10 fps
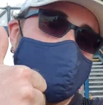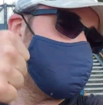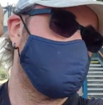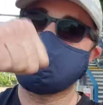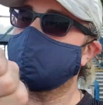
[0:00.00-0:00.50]

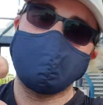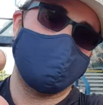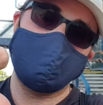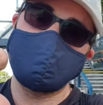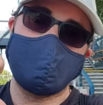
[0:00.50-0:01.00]
and screw
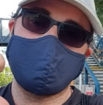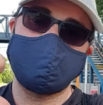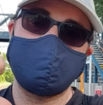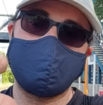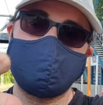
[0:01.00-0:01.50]
all those
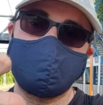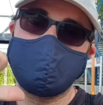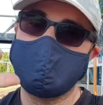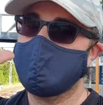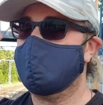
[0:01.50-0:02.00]
negatives,
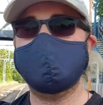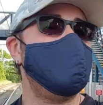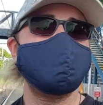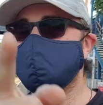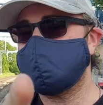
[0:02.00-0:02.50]
and
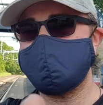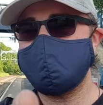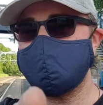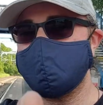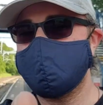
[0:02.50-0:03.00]
I'll see
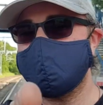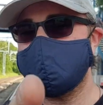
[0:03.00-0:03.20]
you